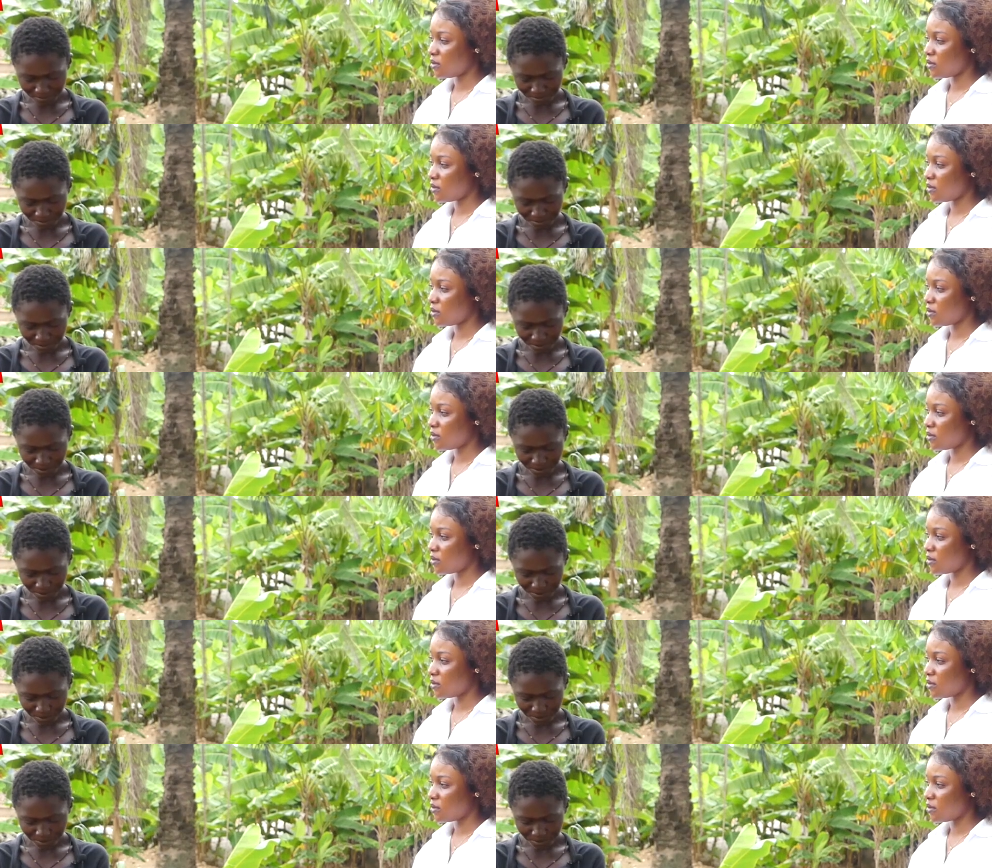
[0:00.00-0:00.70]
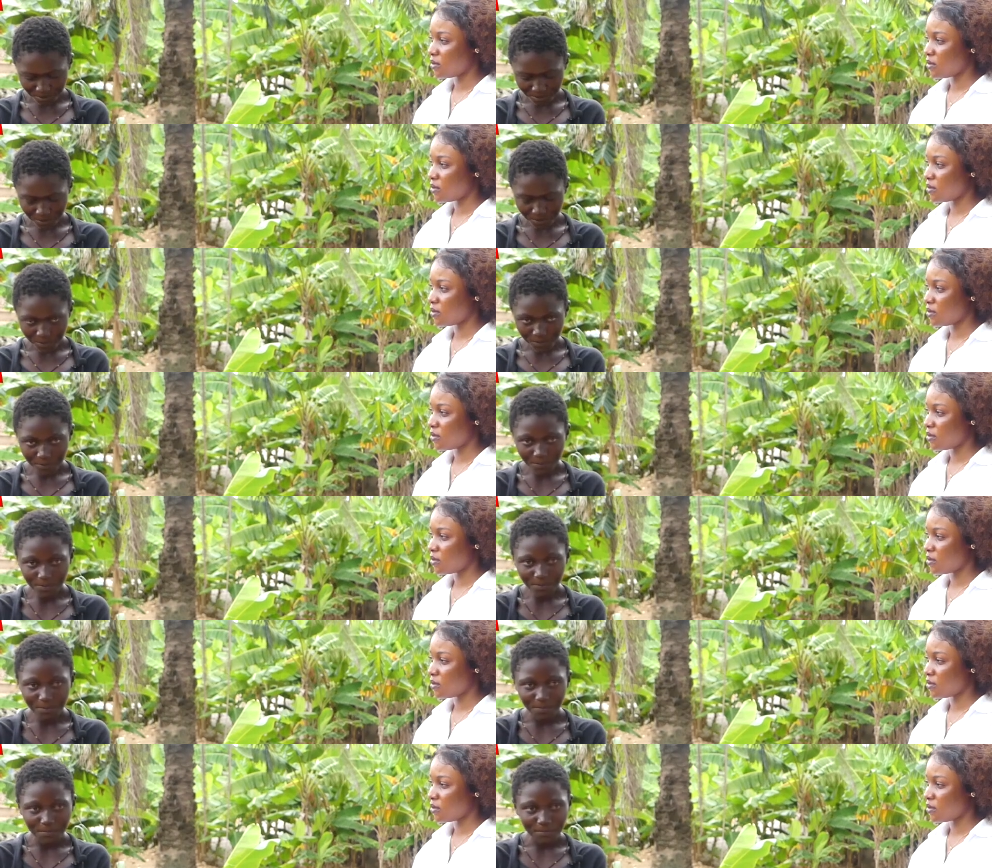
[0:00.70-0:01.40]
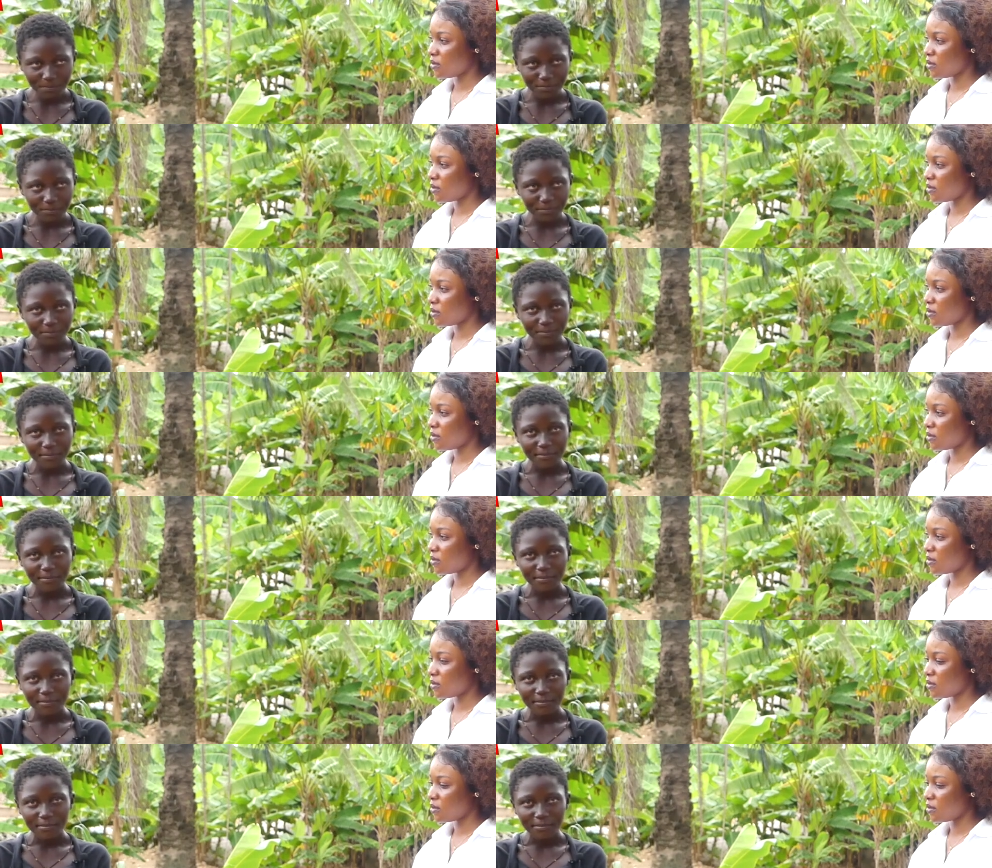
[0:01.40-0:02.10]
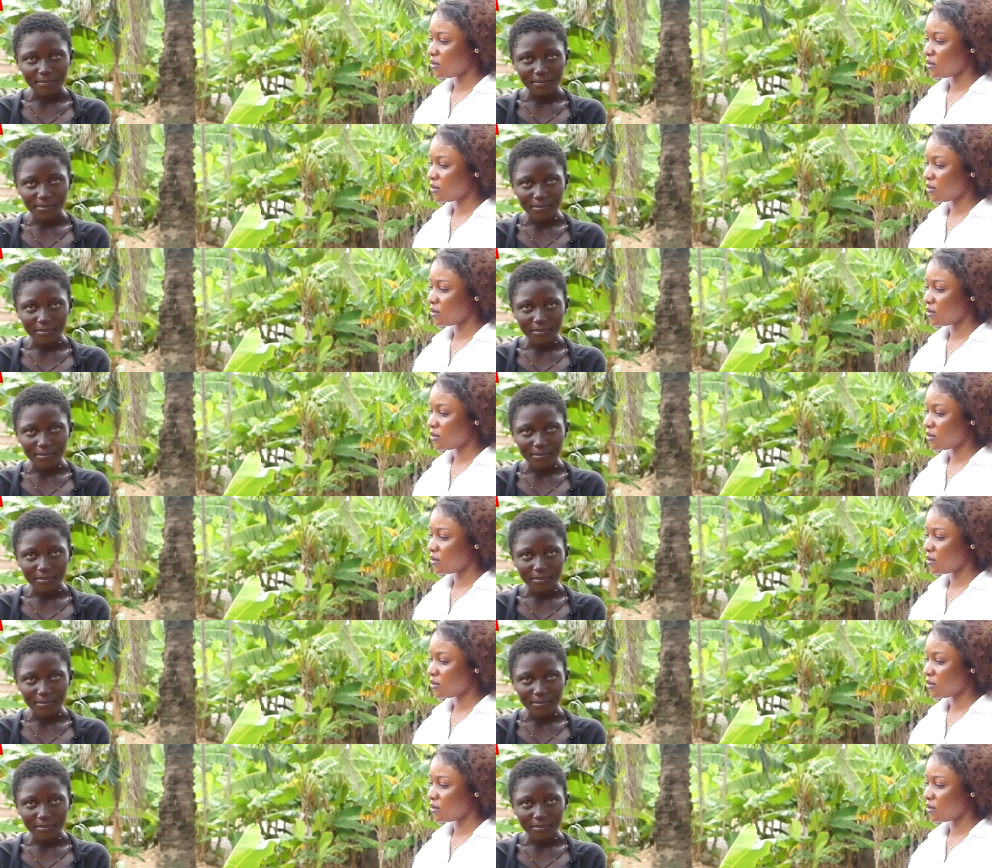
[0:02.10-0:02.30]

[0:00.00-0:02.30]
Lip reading: No one is speaking in this clip.